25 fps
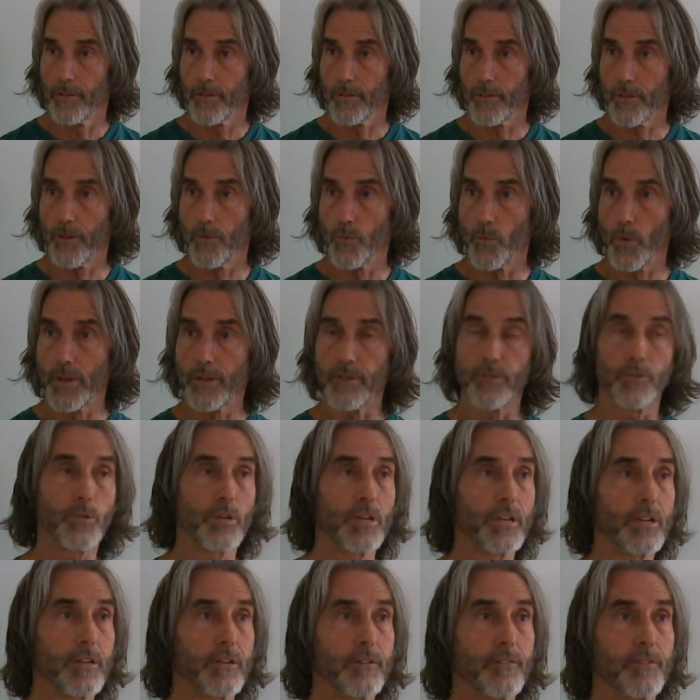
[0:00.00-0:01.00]
So when you
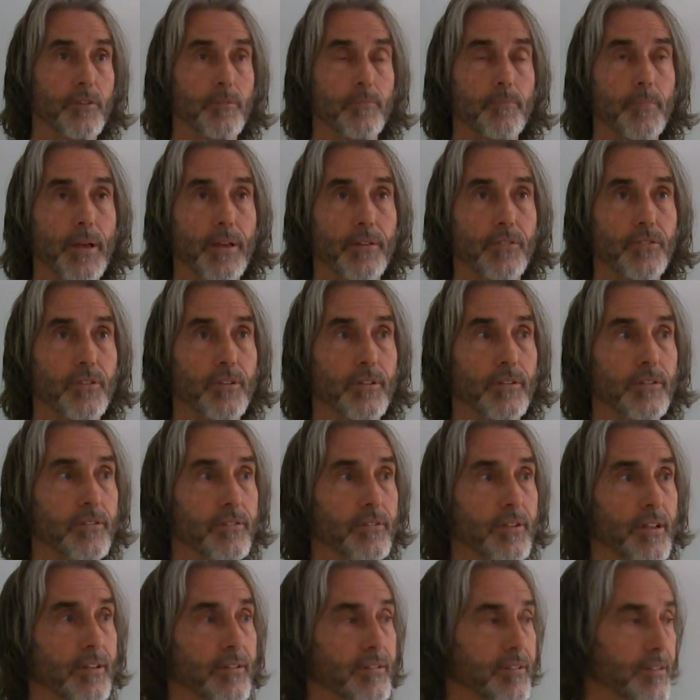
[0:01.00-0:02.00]
hear the
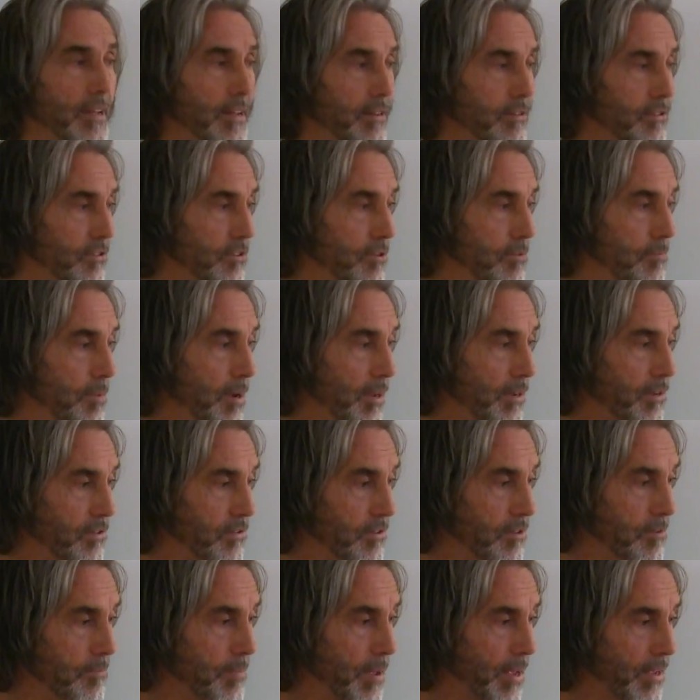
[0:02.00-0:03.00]
message, it's not so
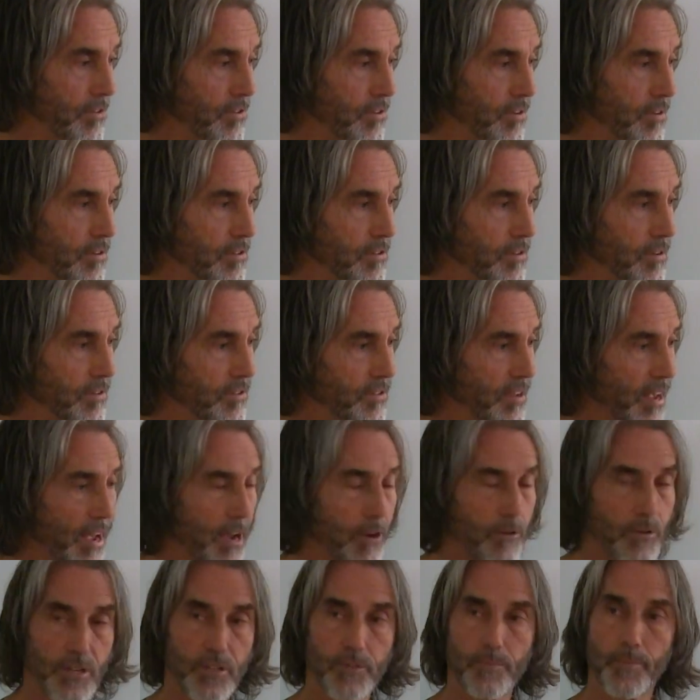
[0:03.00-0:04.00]
much the message, it's
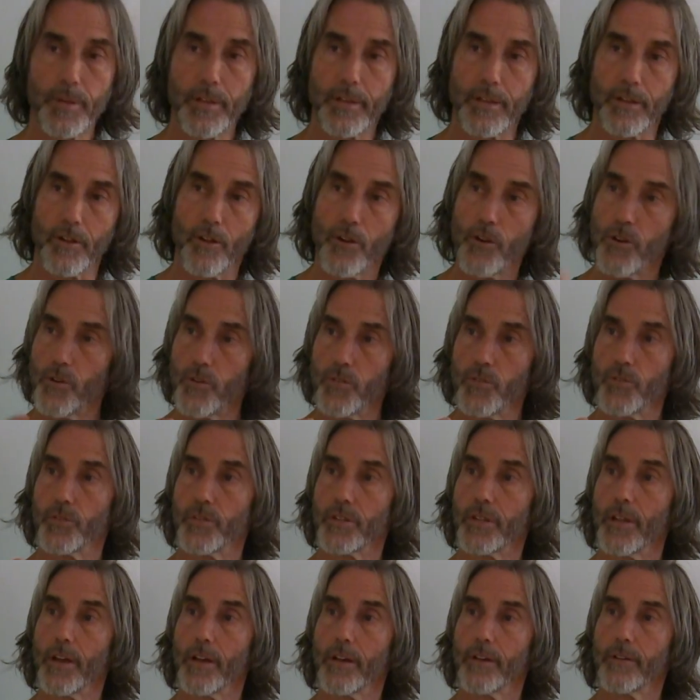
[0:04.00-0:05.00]
how it's being heard.
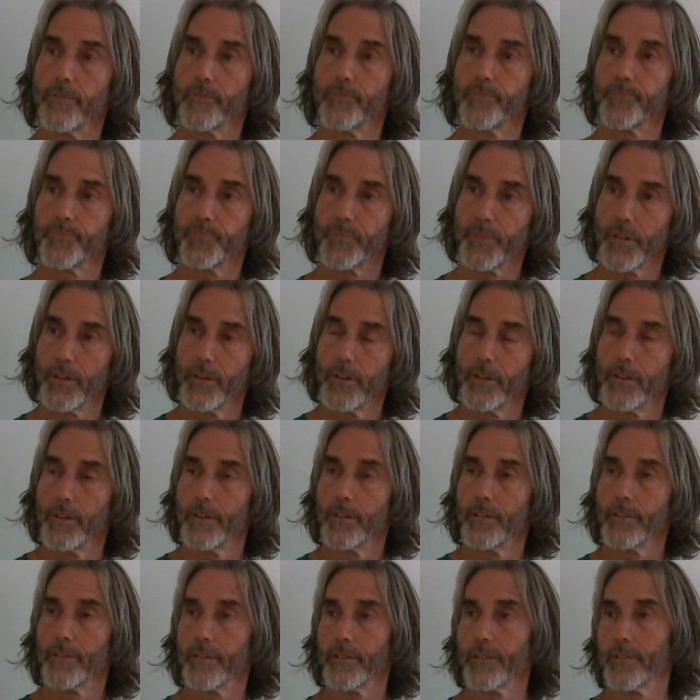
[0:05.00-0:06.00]
Yeah?
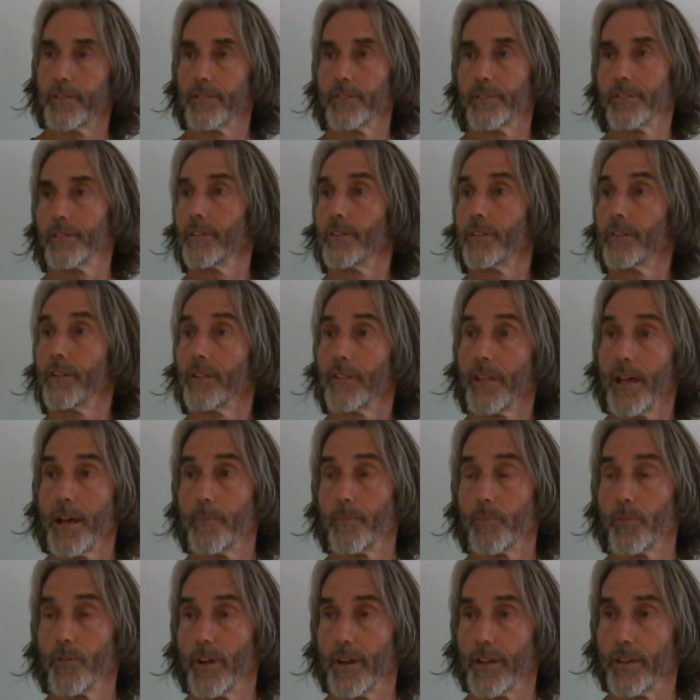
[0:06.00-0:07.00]
This is the
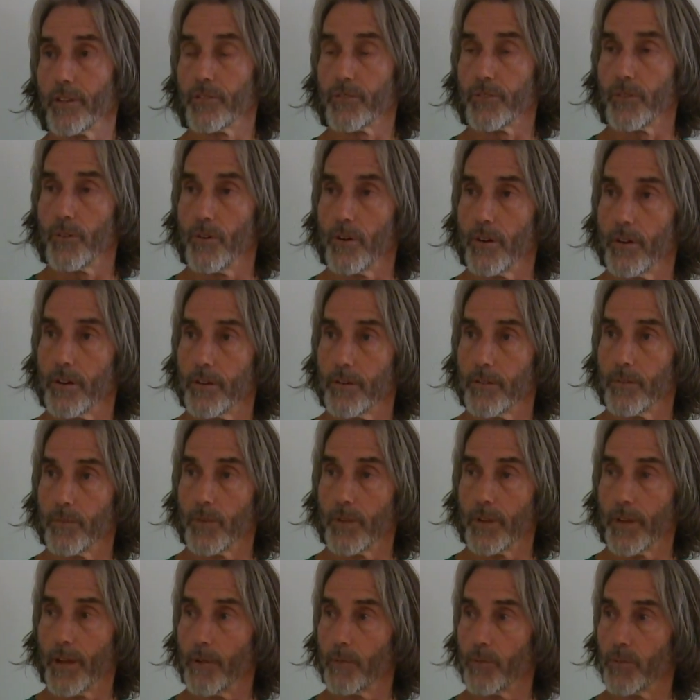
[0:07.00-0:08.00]
dilemma I saw
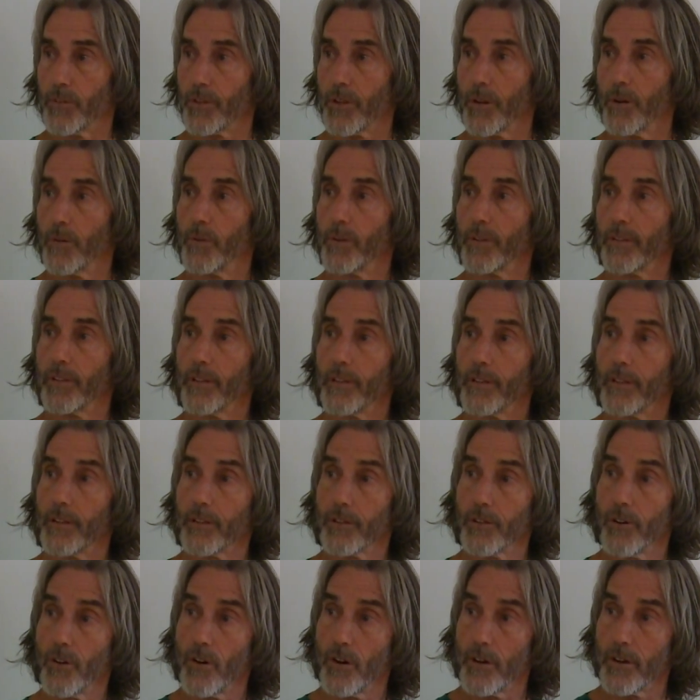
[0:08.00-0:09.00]
when I was going to the
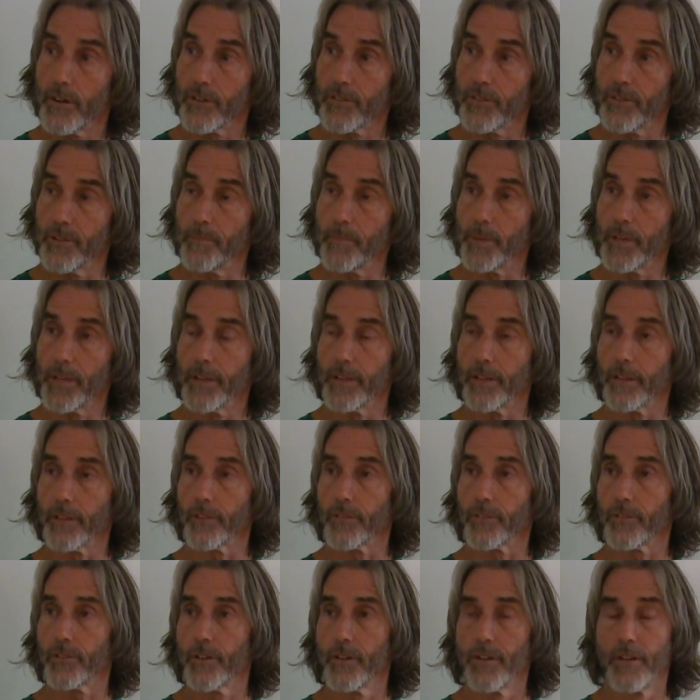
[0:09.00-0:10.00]
talks and
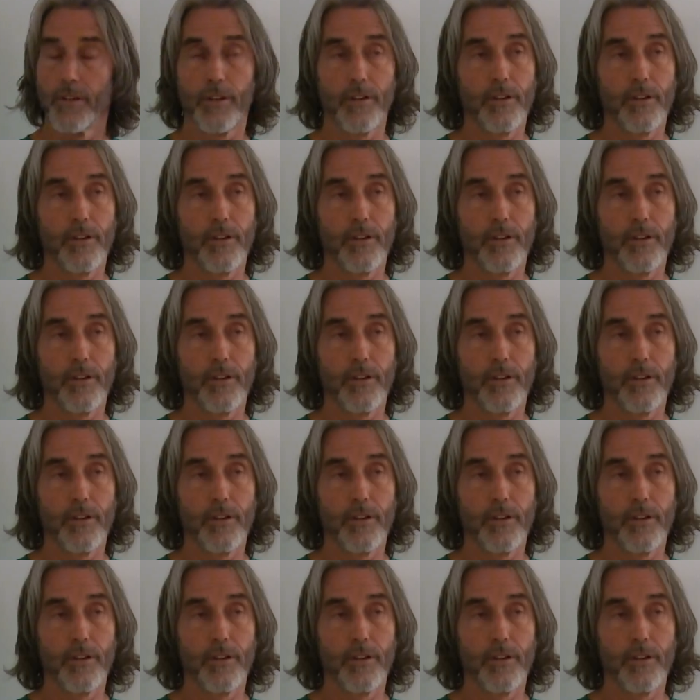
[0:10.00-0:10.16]
meetings.